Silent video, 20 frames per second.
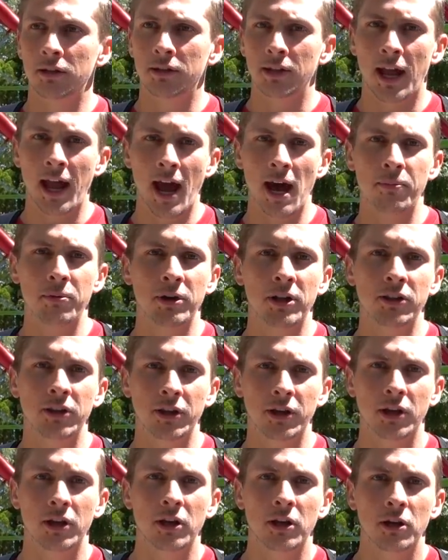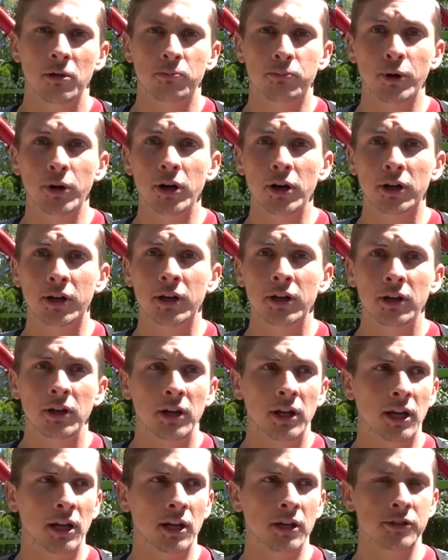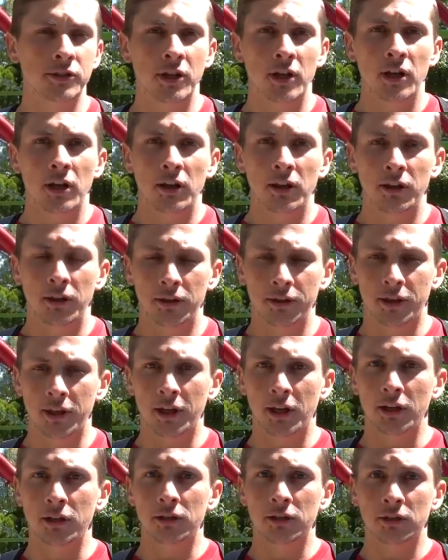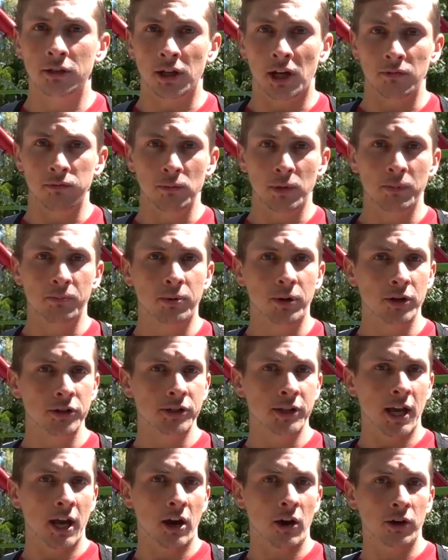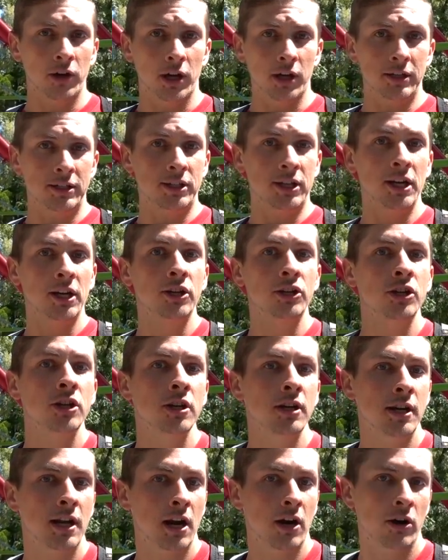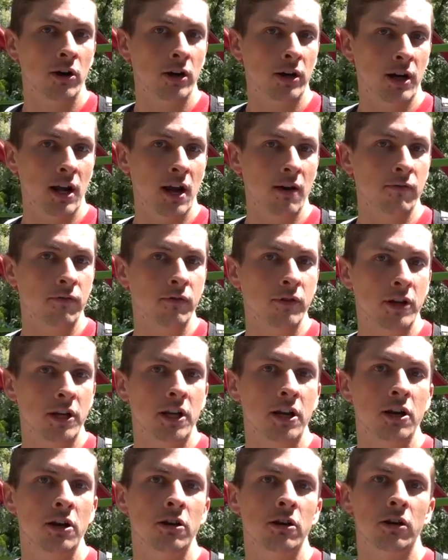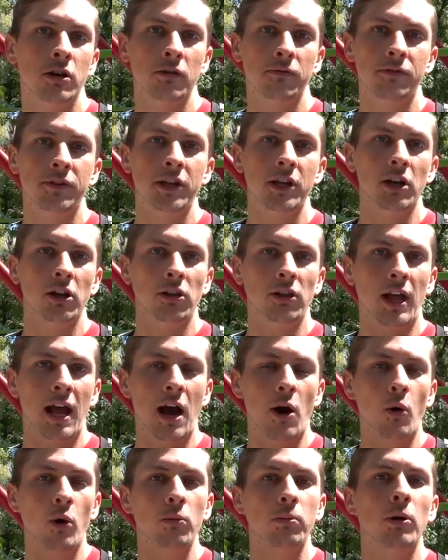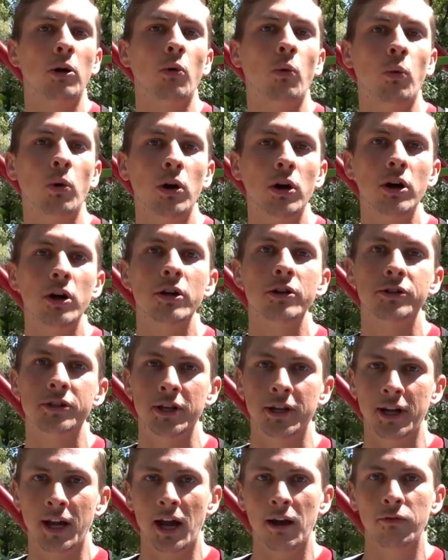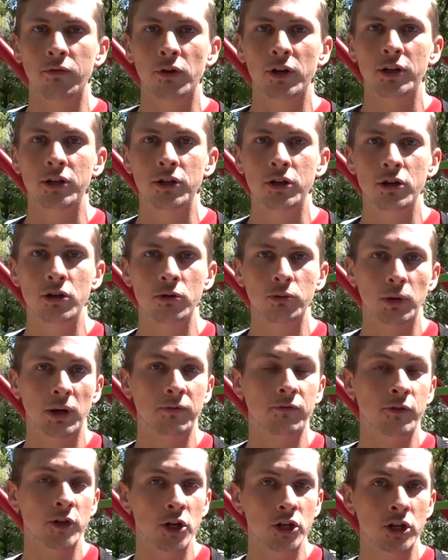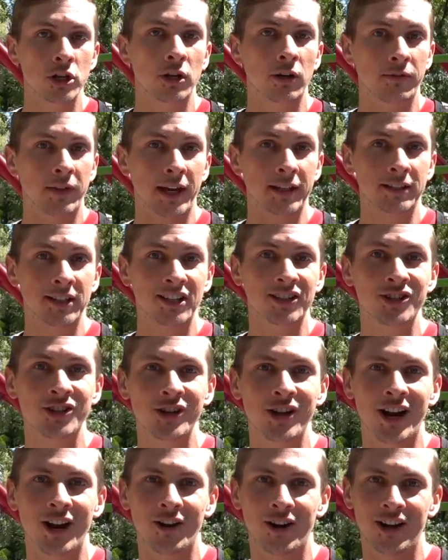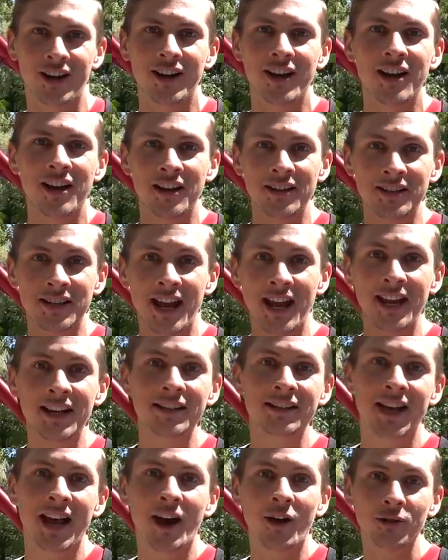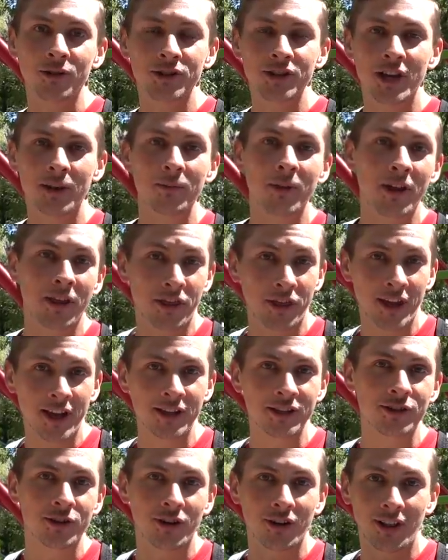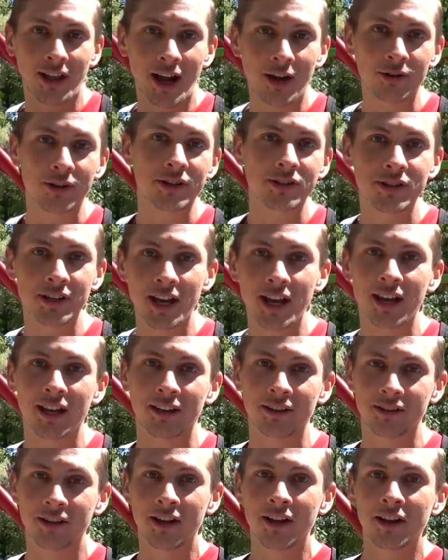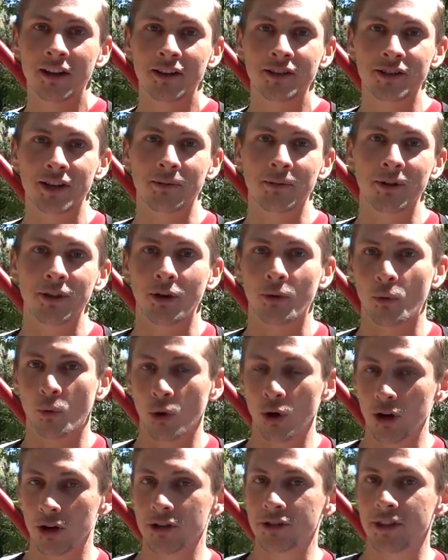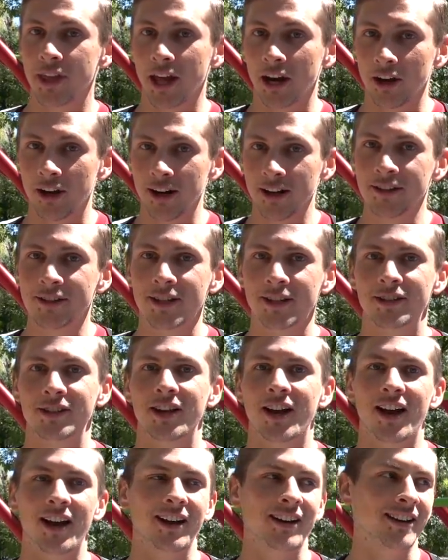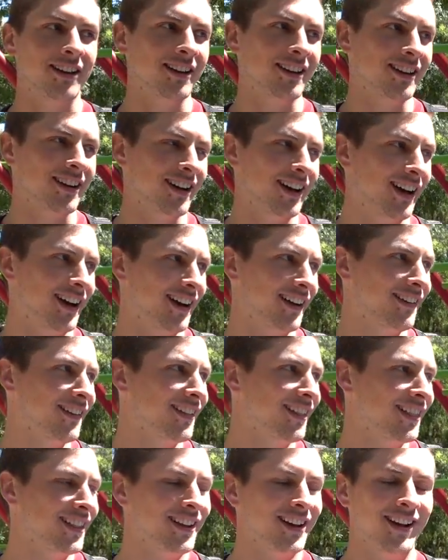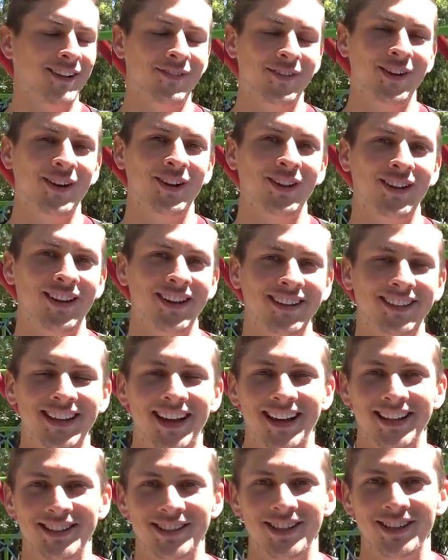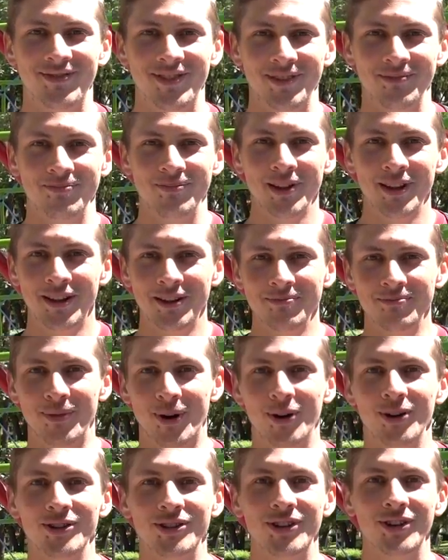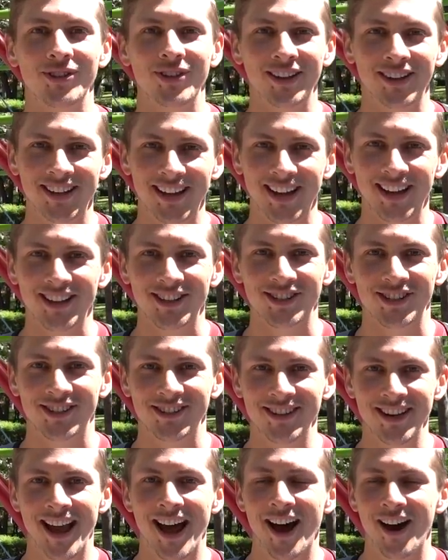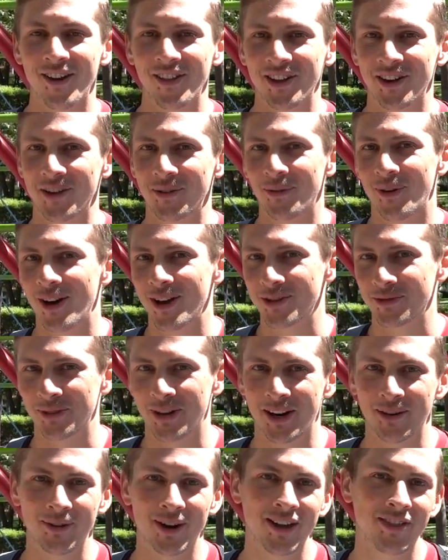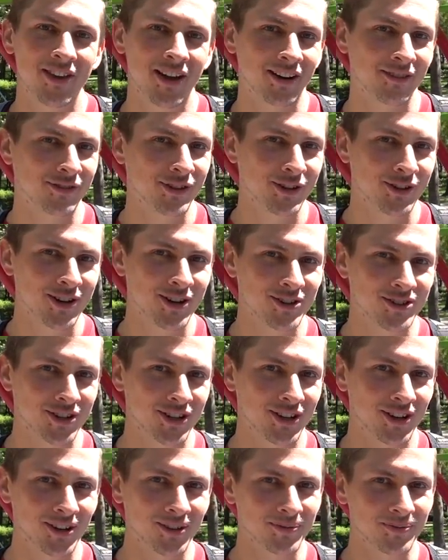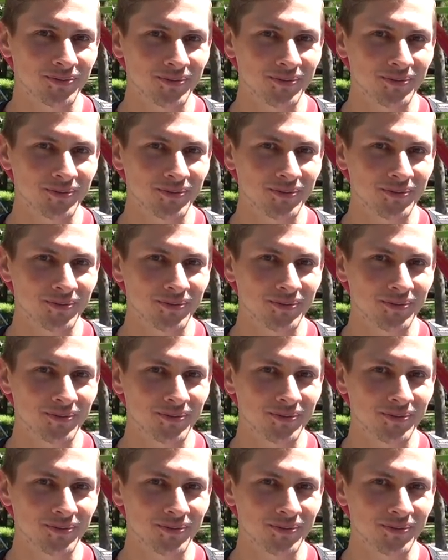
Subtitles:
happened in the book is the government puts out a dictionary every year of the allowable words, and every new revision of that dictionary takes out some of the things you're allowed to say and some of the words that are in society. And I feel like that's even more so the case now than it was when I read that a few years ago.